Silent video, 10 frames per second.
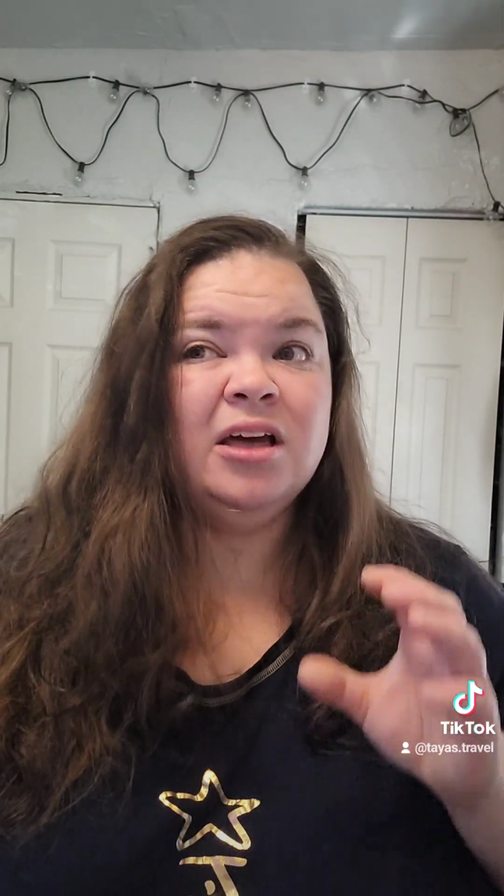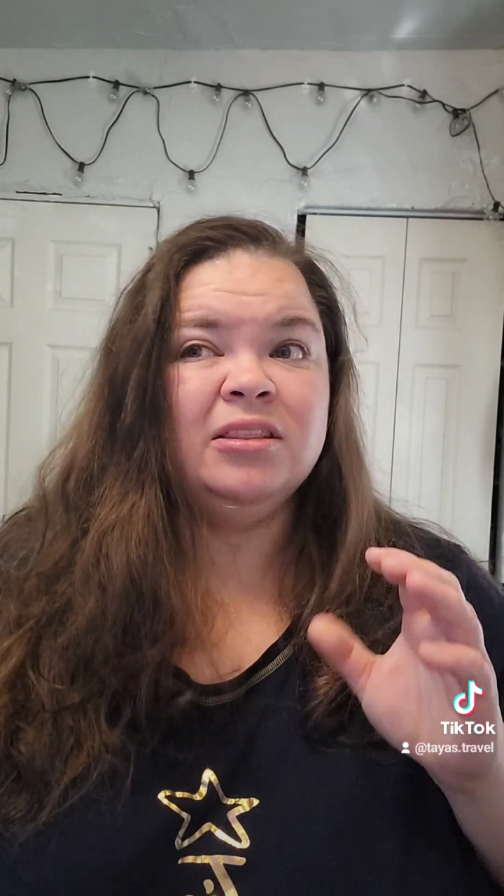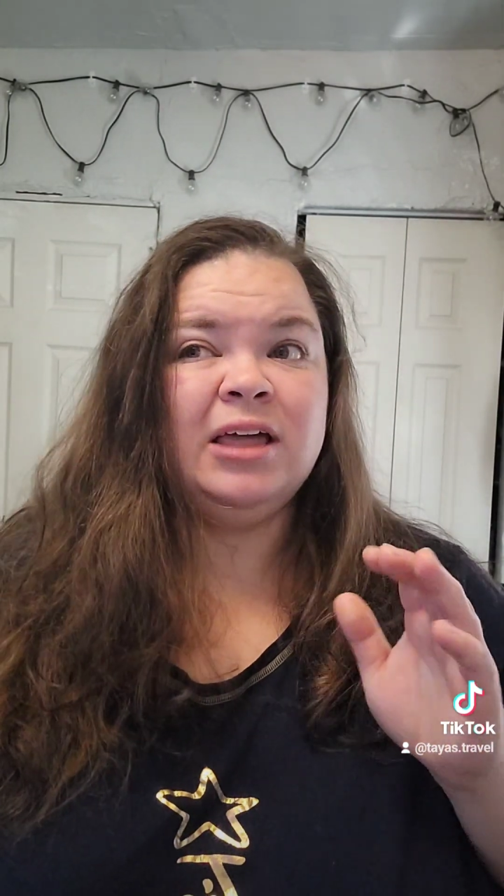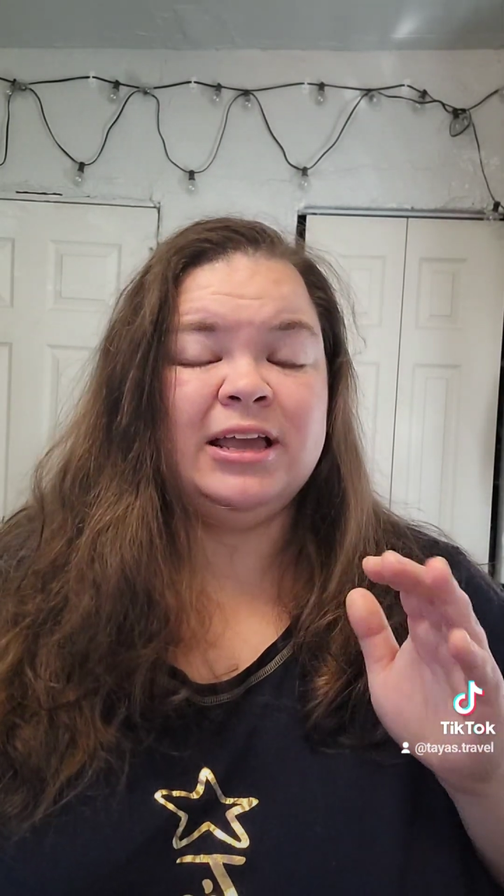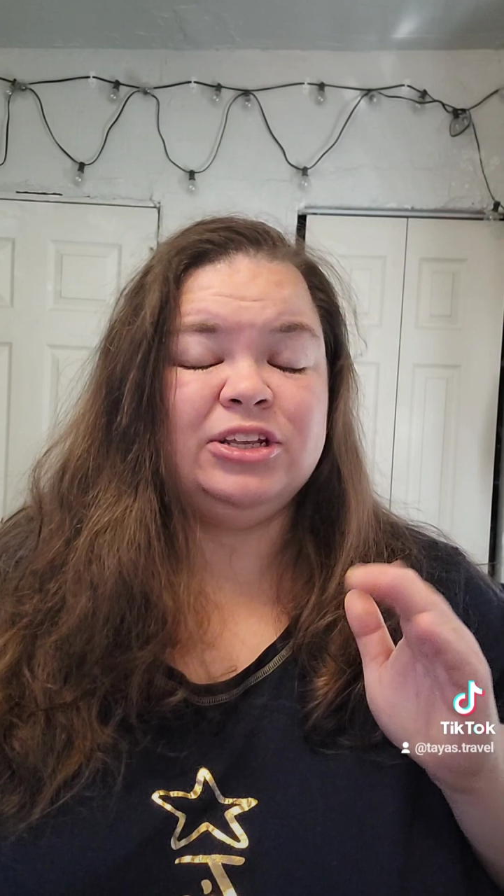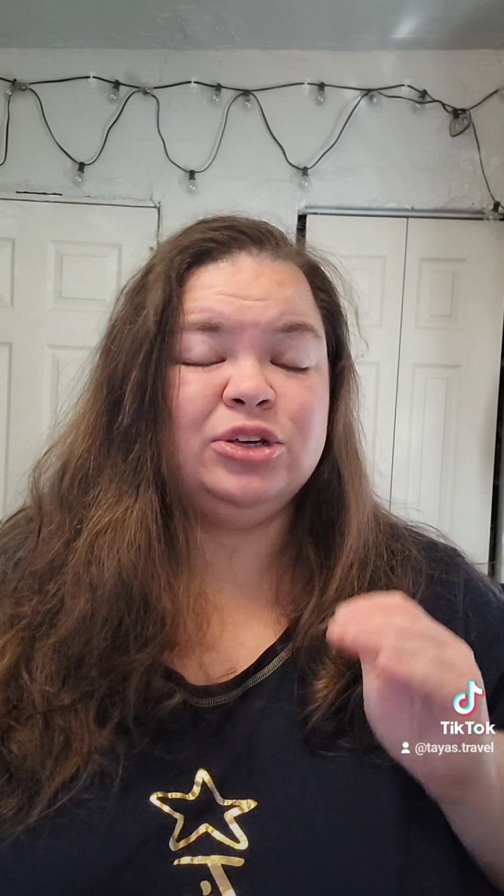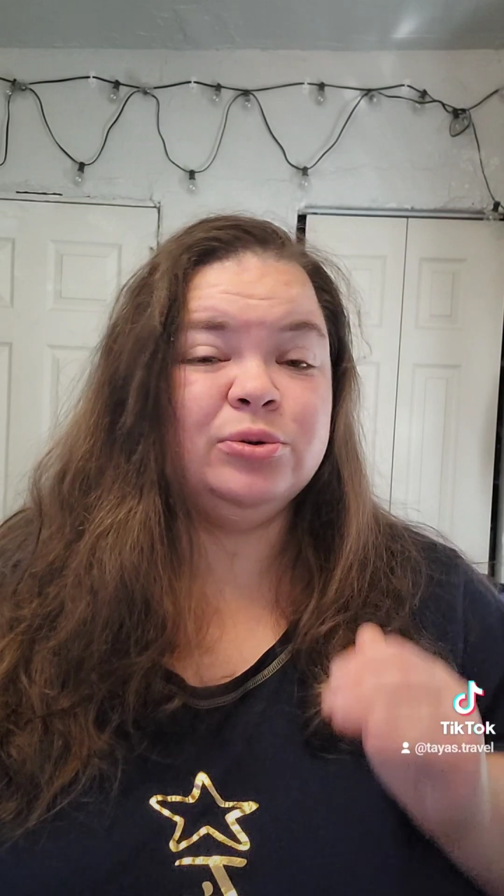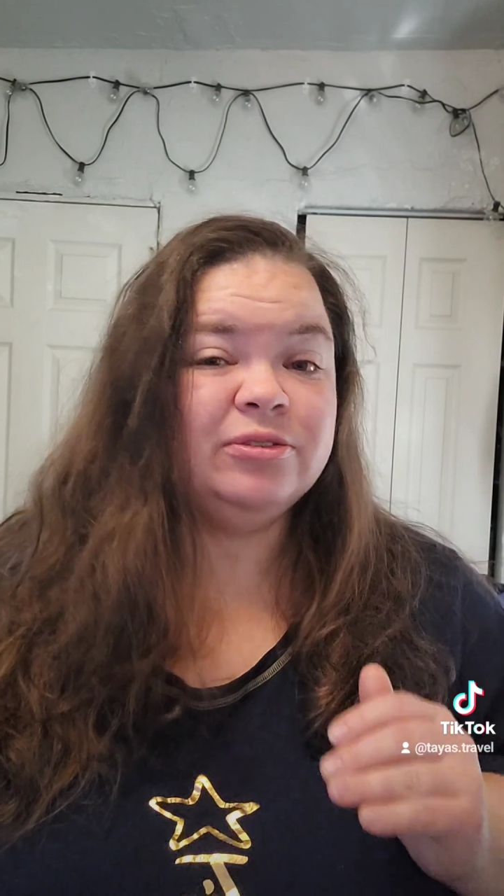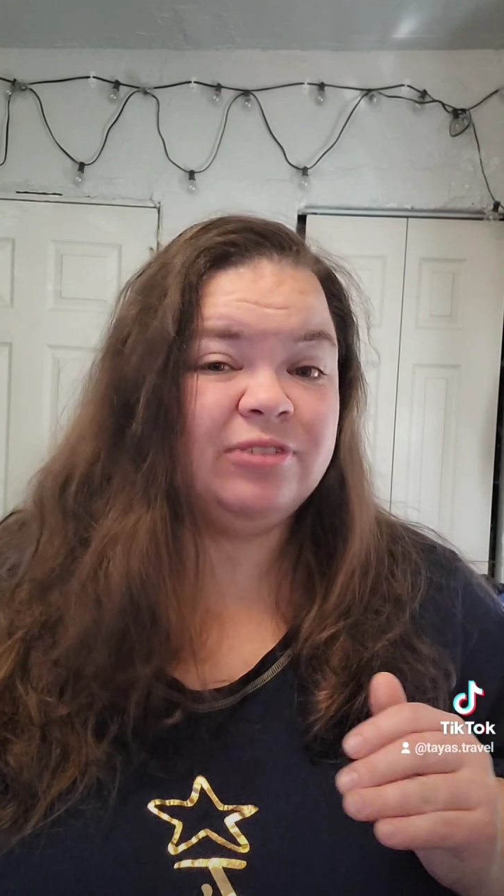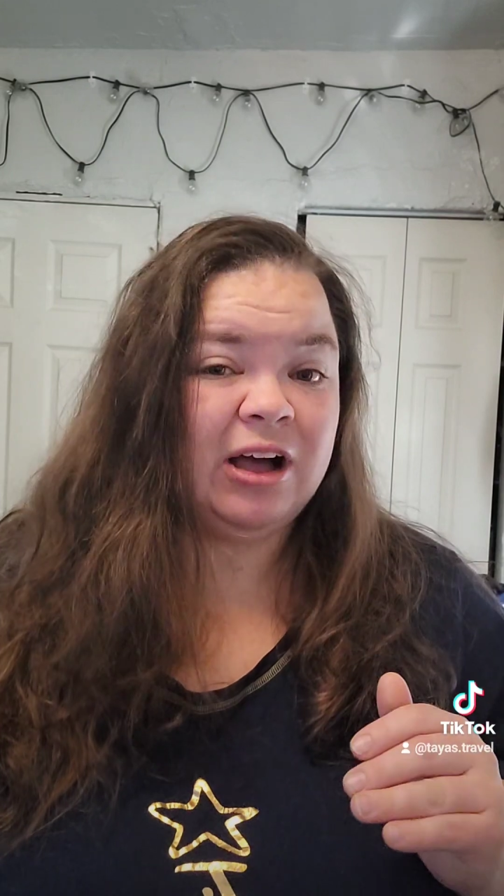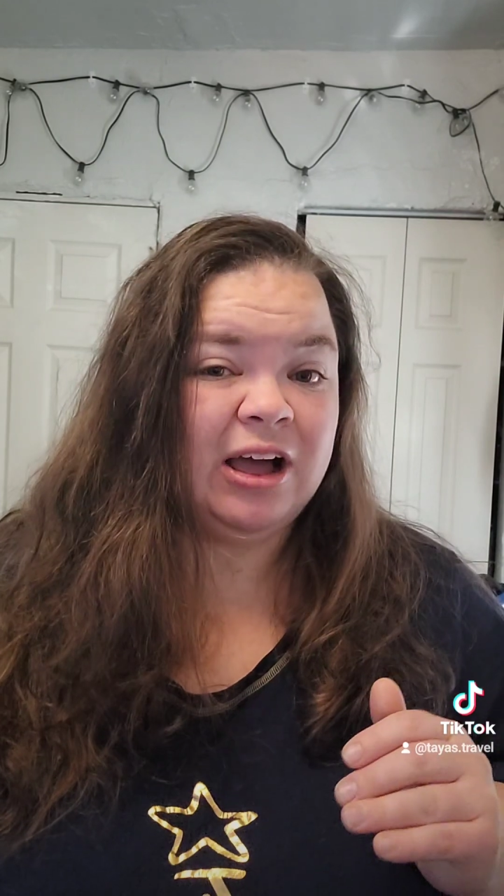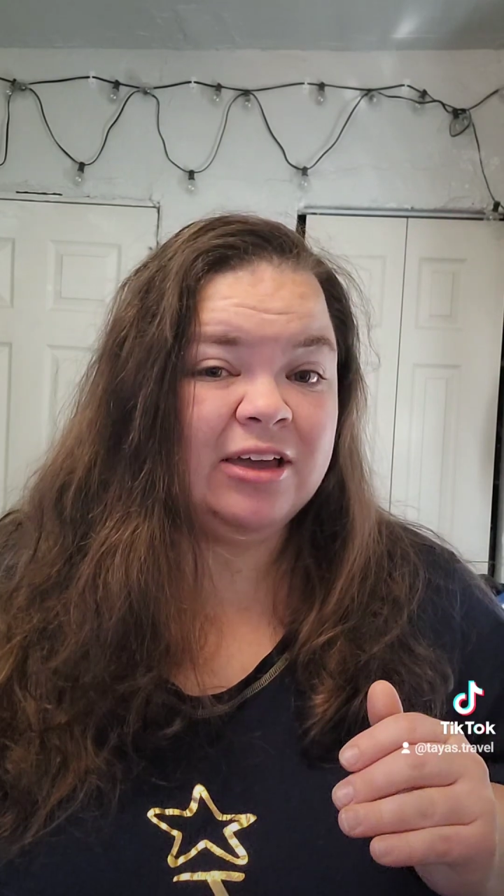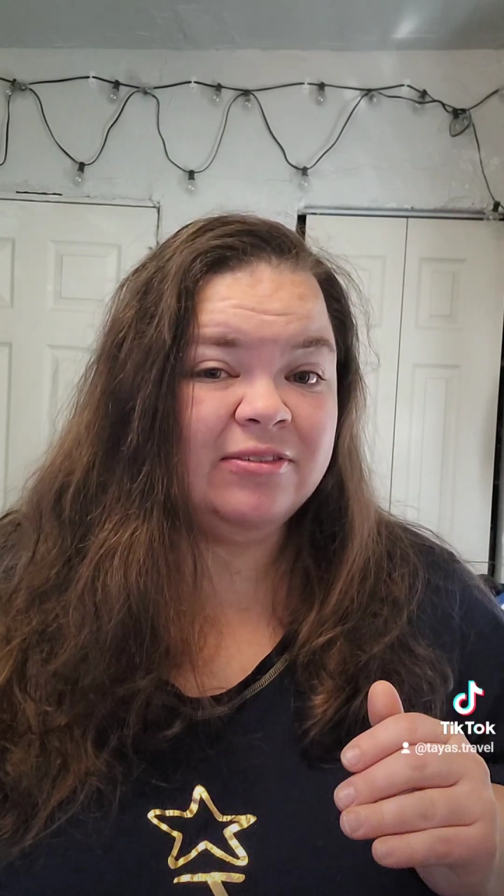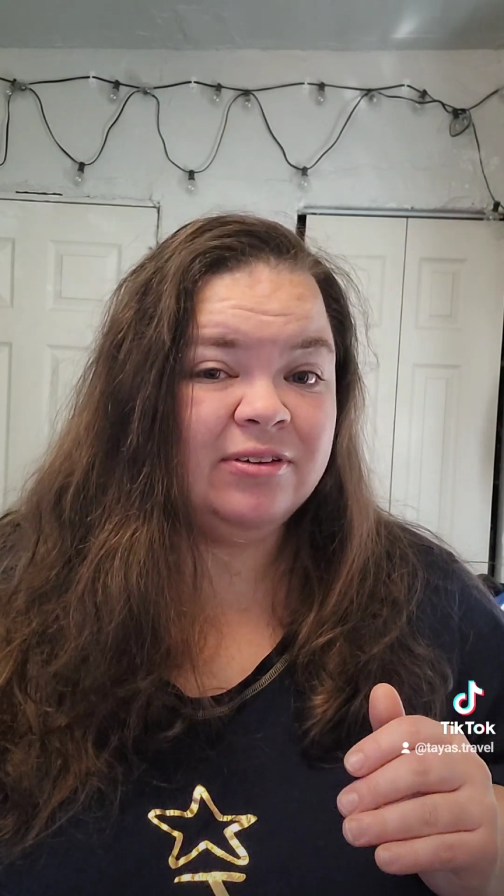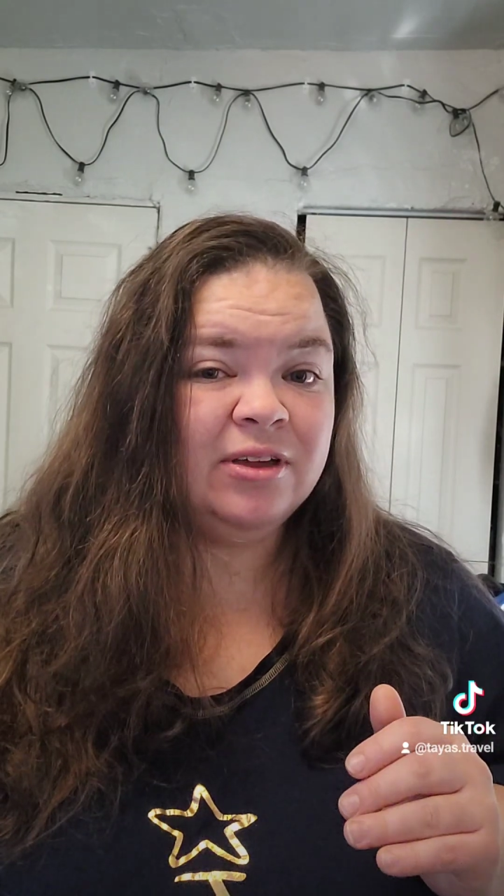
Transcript: like 2 to 5,